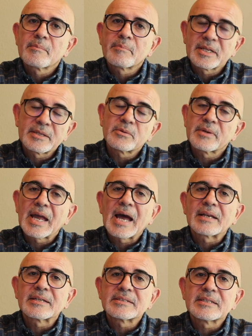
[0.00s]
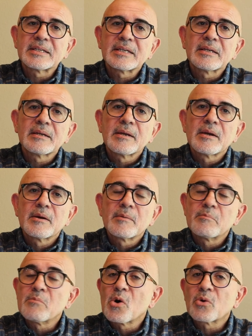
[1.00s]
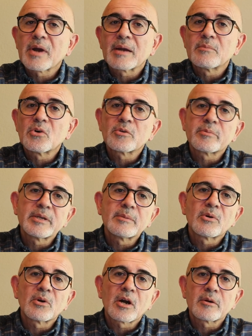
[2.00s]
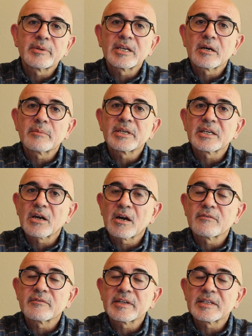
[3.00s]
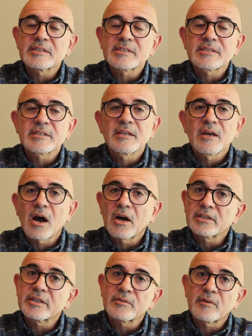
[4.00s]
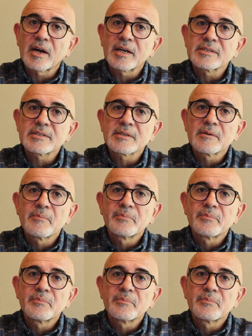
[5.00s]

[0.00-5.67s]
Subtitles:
But in reality, more and more people are becoming convinced otherwise,